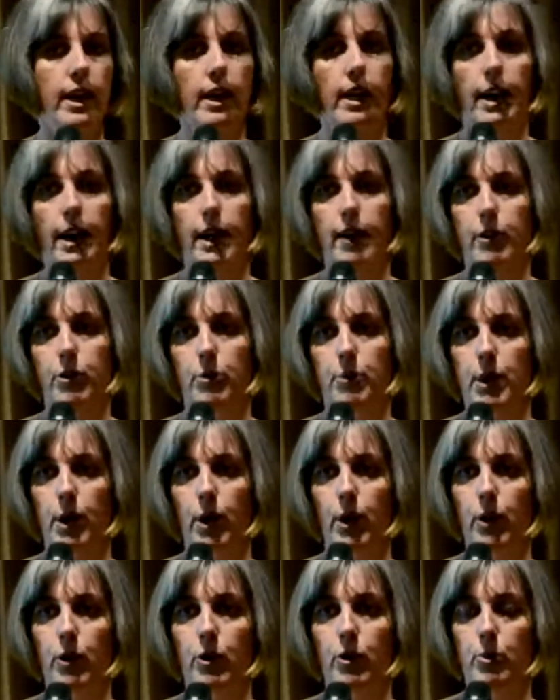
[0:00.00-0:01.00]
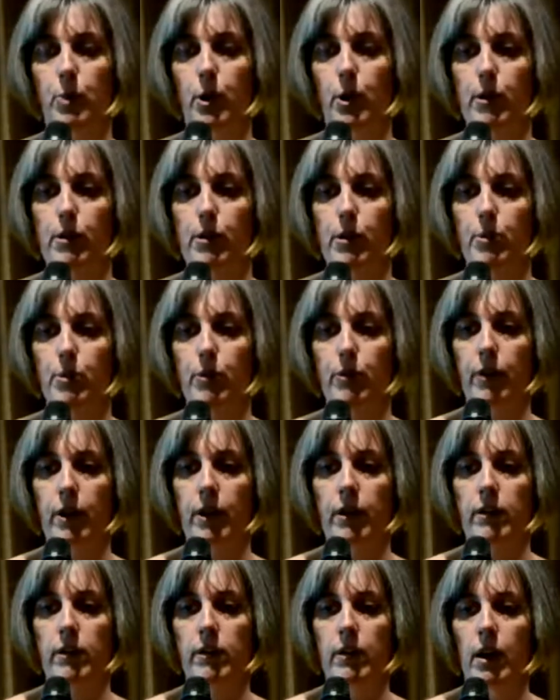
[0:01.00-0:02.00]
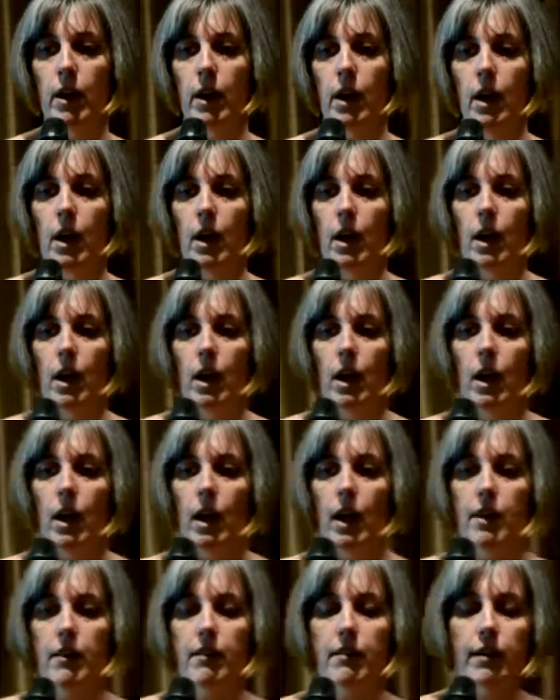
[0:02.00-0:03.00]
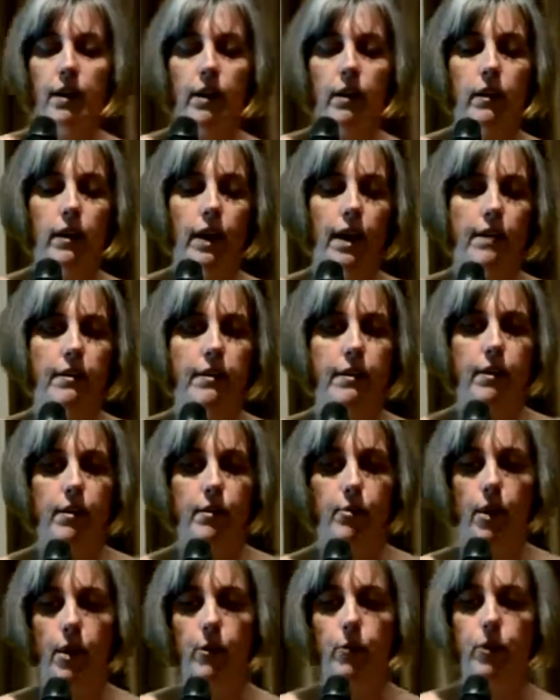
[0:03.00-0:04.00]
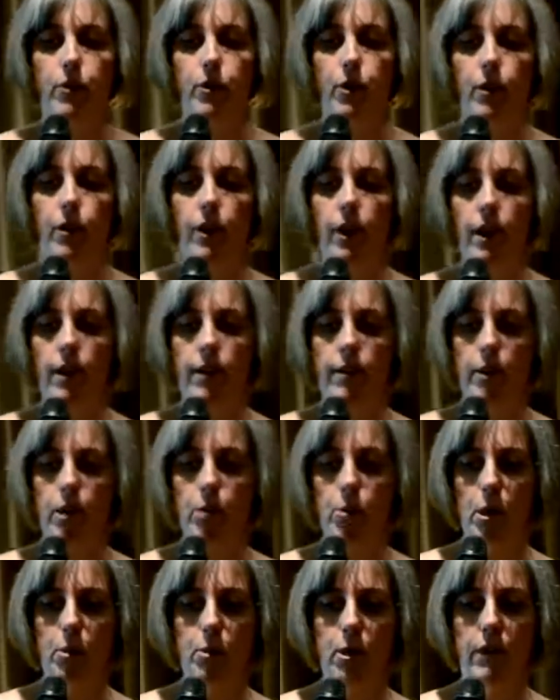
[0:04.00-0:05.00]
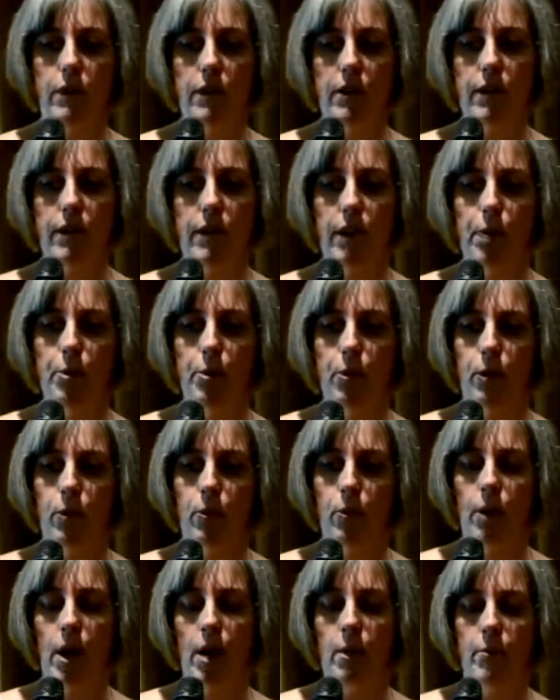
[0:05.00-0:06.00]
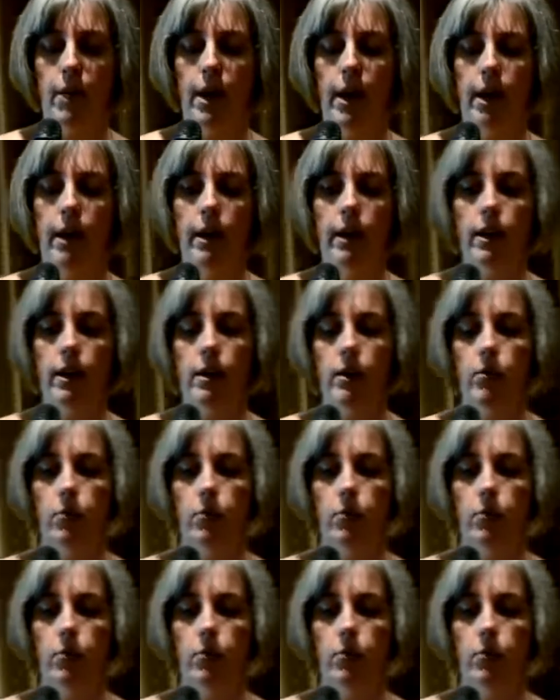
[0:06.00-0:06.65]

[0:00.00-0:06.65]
allowed to be owned by a super fund. And single asset is one which I think is going to be a bit of a sleeper and may